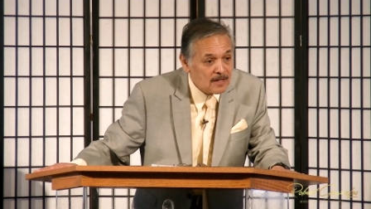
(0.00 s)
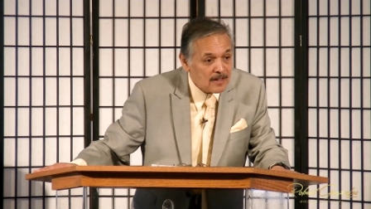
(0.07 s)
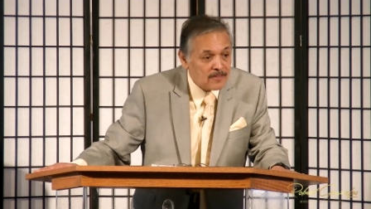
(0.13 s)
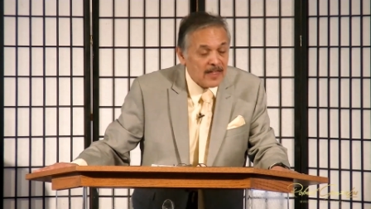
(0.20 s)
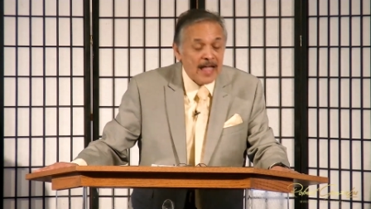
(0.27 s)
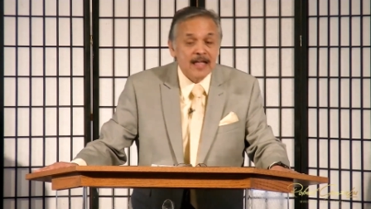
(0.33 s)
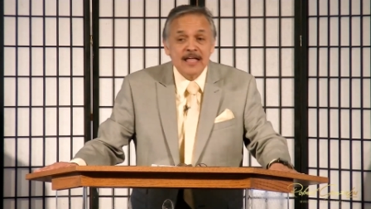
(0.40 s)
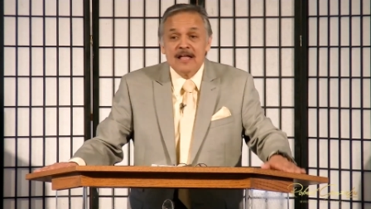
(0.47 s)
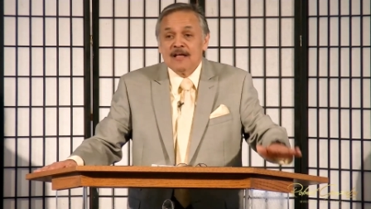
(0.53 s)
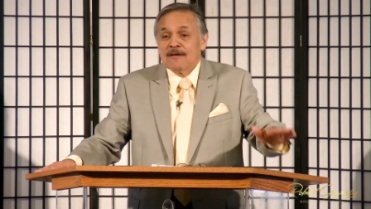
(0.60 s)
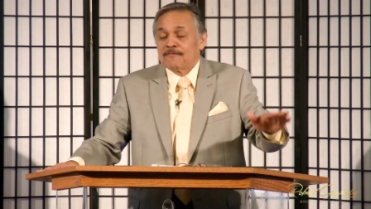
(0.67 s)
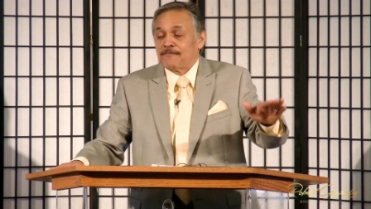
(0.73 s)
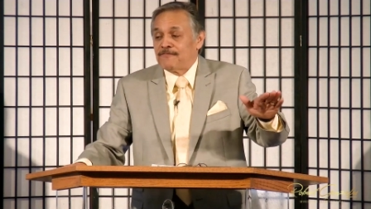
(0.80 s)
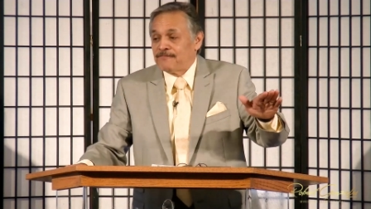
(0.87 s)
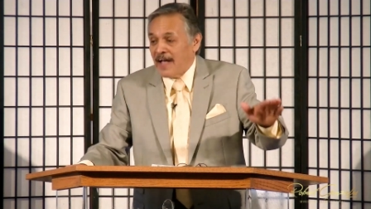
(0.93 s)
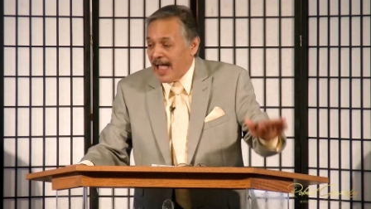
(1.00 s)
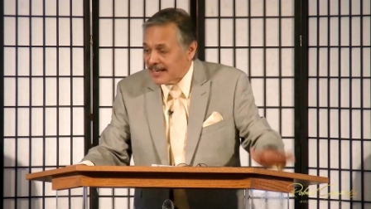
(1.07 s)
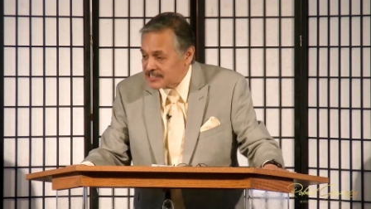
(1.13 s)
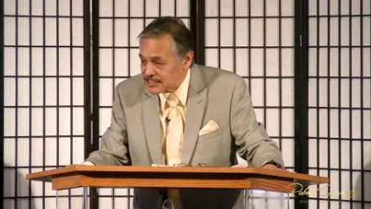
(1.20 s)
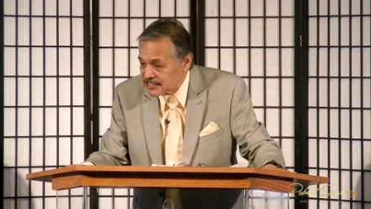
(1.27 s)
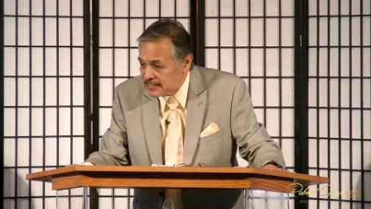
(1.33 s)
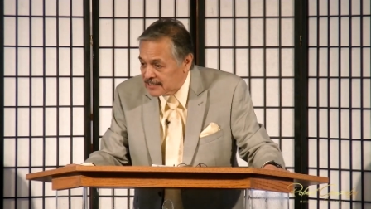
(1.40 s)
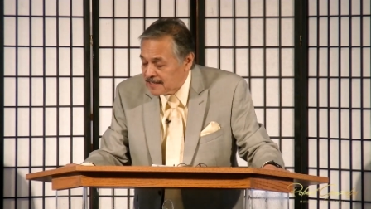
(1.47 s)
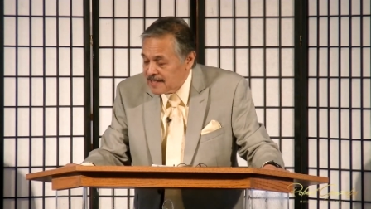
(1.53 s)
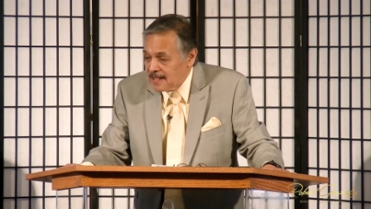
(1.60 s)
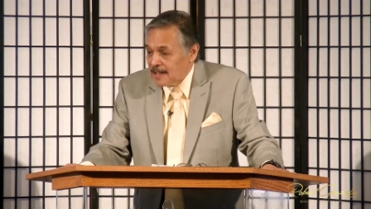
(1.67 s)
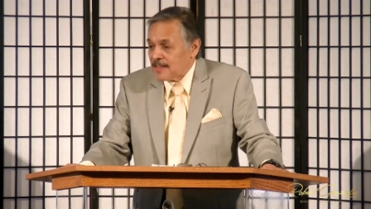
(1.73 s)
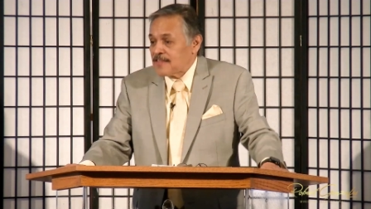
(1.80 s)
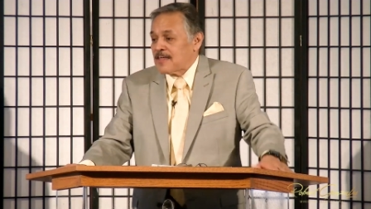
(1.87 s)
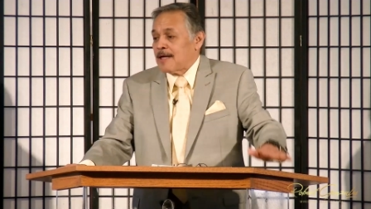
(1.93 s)
They fasted.
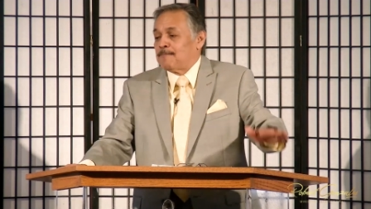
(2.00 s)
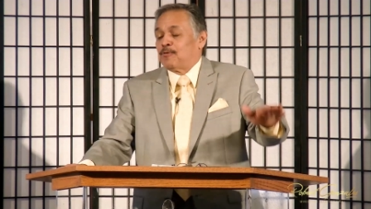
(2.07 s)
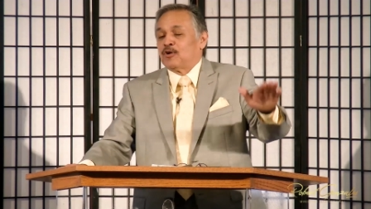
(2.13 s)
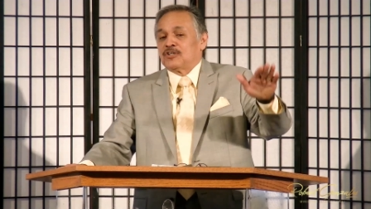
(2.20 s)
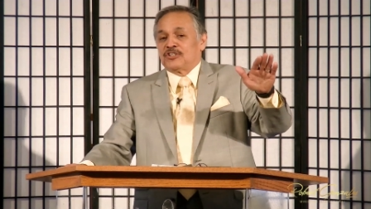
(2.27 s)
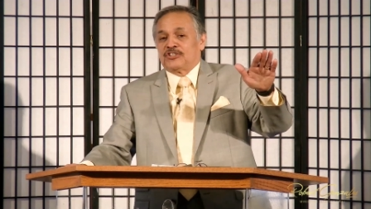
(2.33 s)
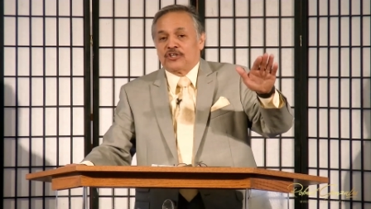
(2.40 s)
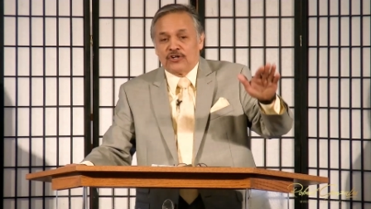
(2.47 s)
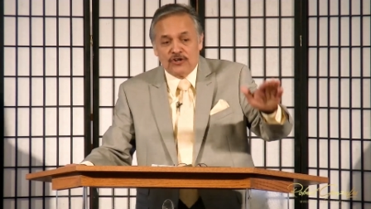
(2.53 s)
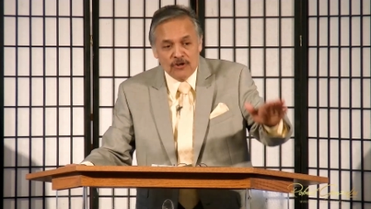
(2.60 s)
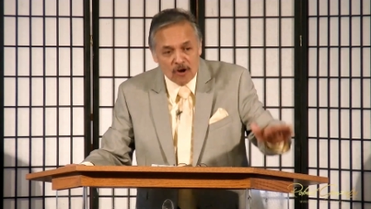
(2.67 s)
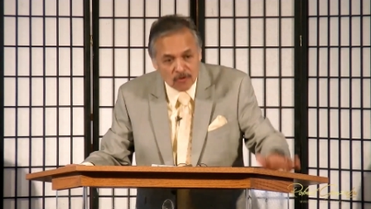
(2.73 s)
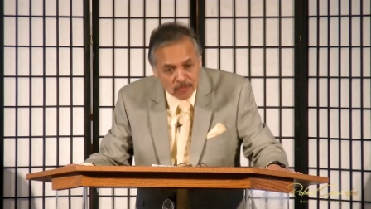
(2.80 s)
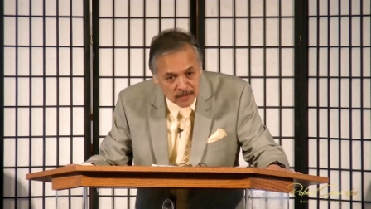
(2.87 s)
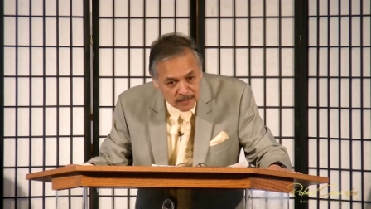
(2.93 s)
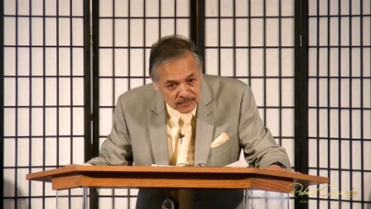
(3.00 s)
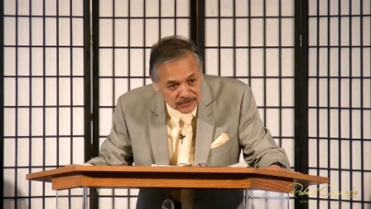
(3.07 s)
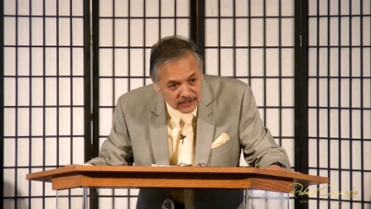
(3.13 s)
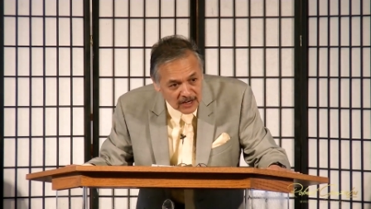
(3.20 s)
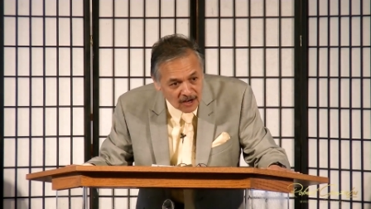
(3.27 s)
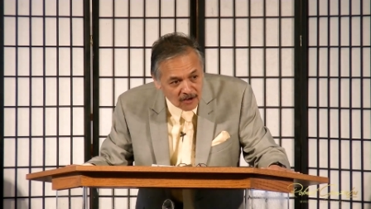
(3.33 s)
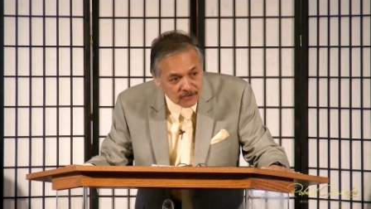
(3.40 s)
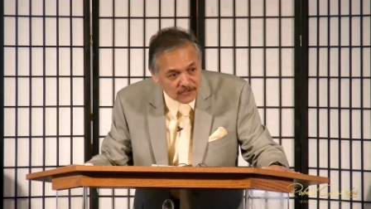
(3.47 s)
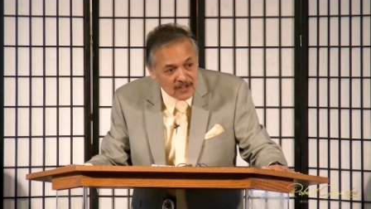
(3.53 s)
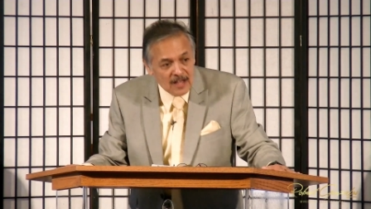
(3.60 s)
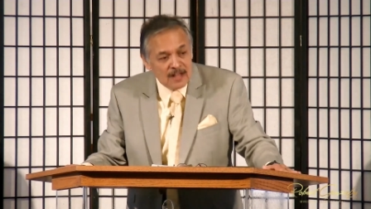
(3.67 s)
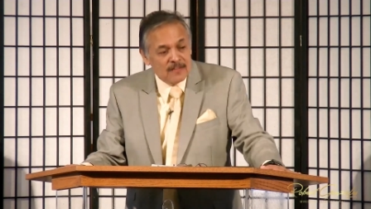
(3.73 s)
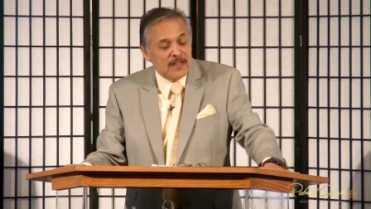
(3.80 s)
They put dirt on themselves.